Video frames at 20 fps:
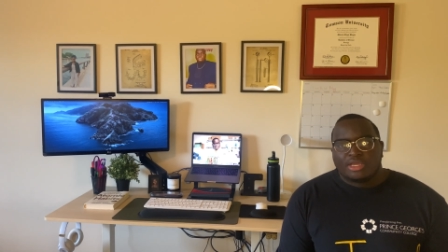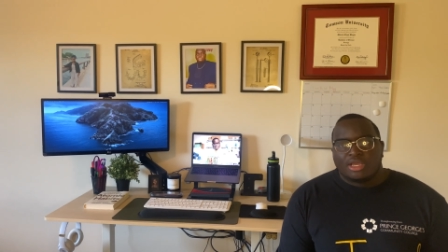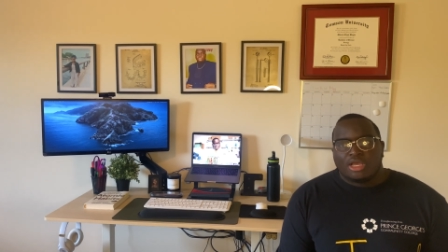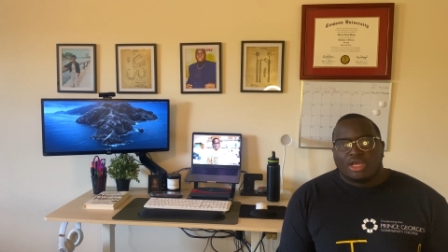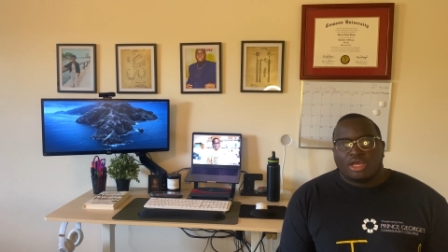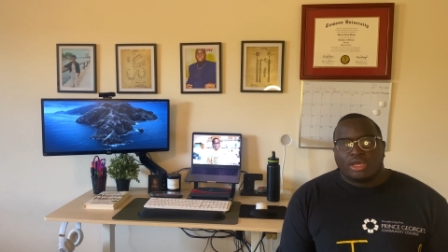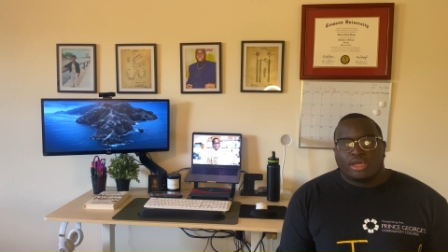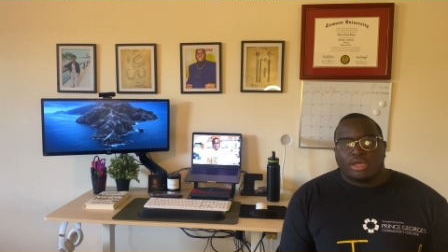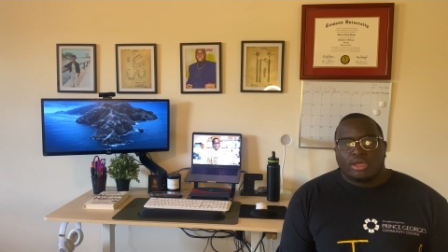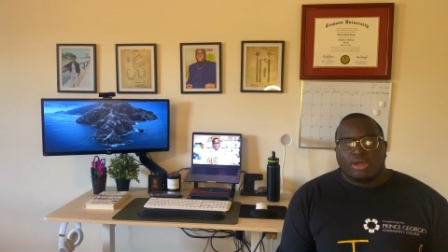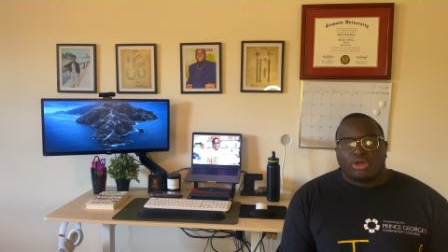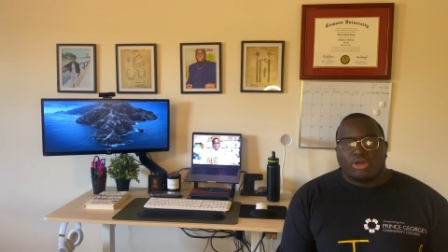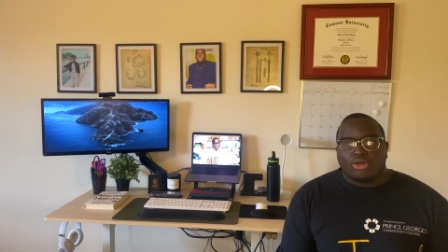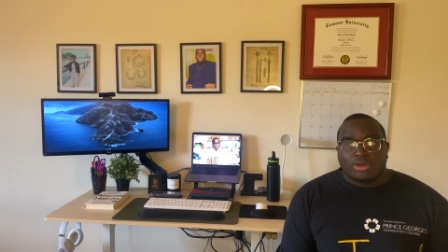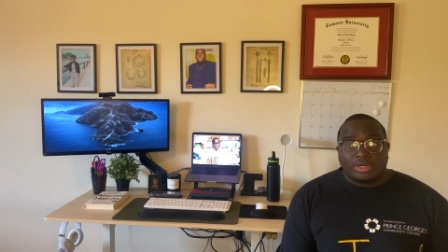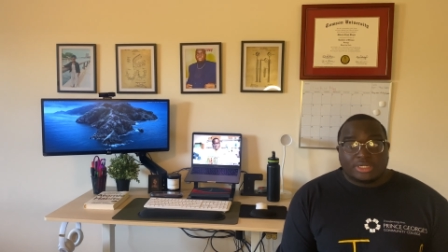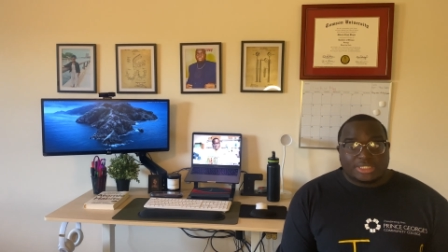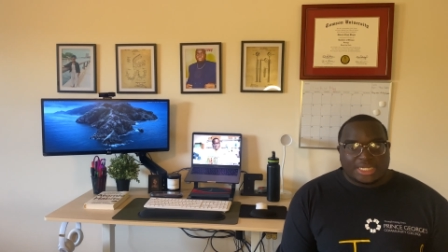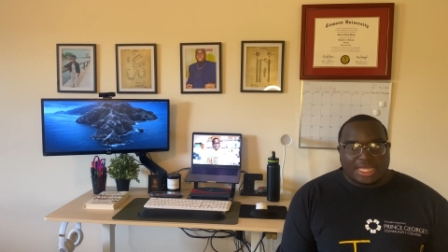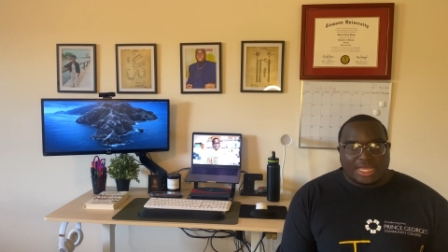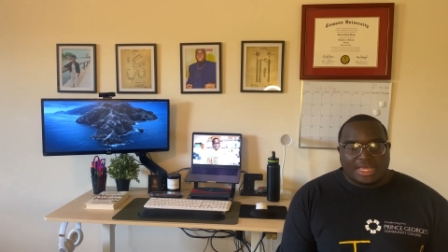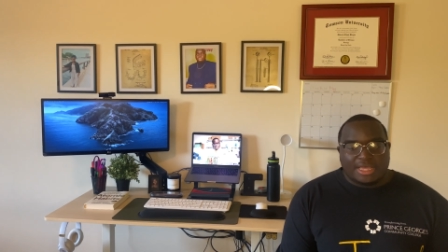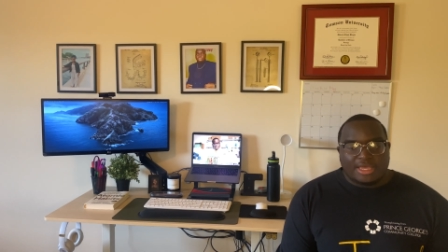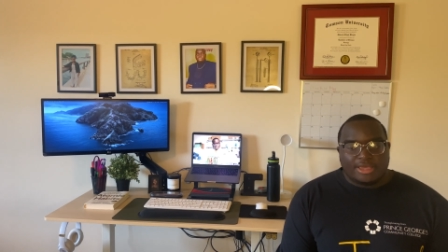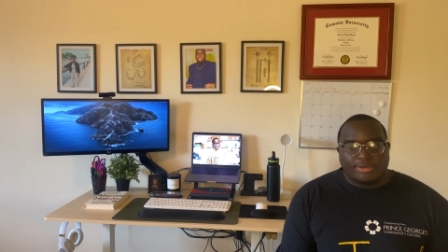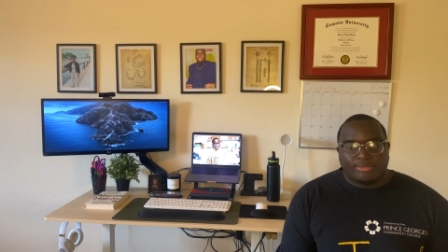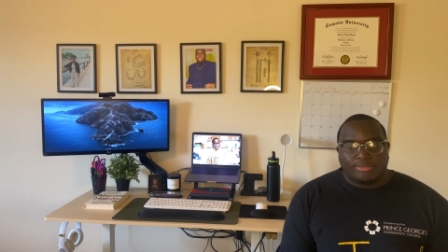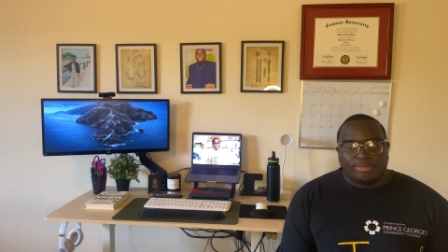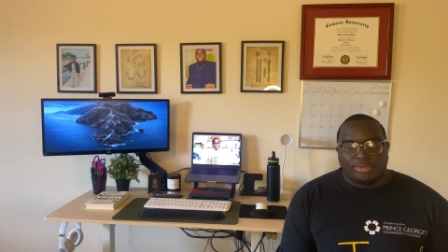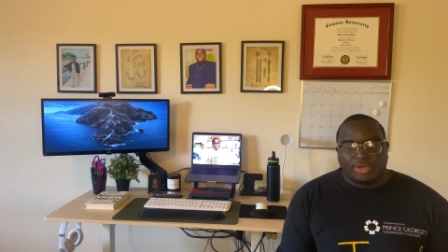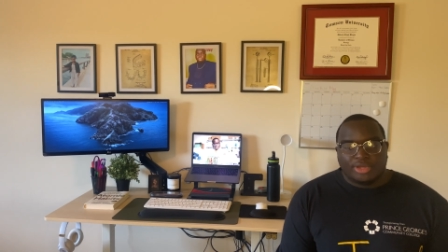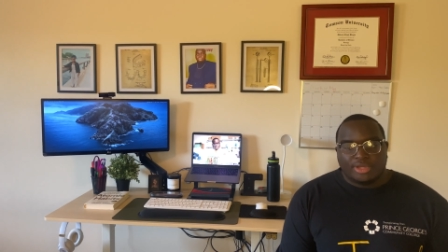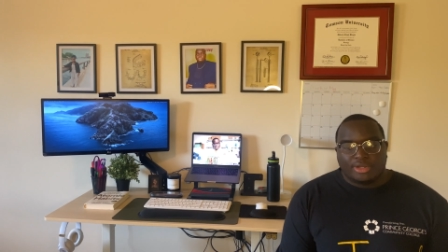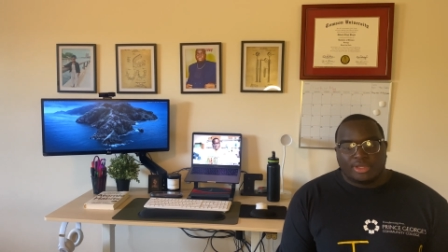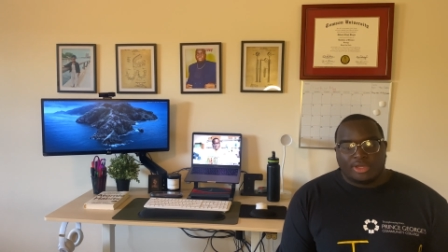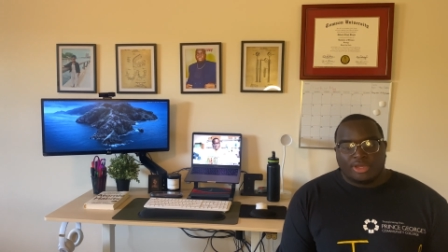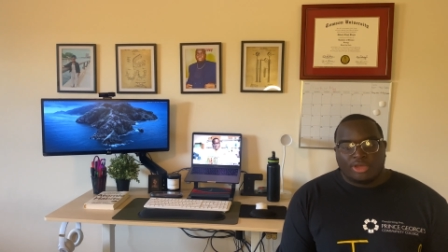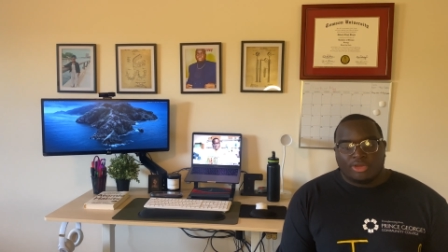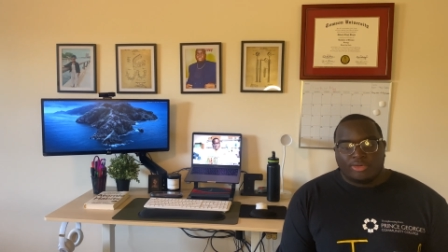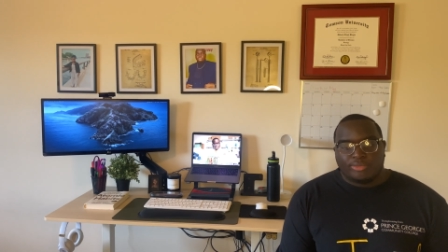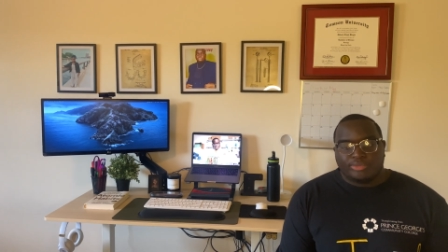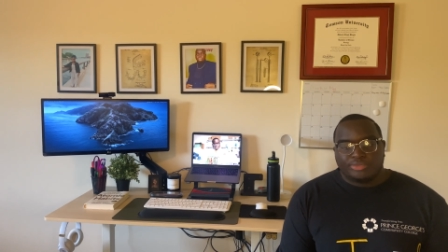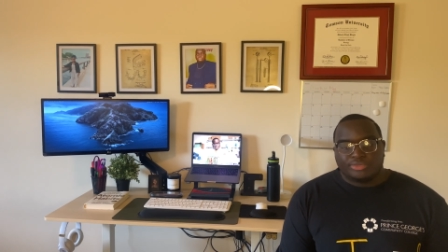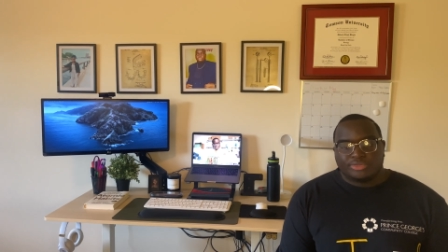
uh, hard time, but um,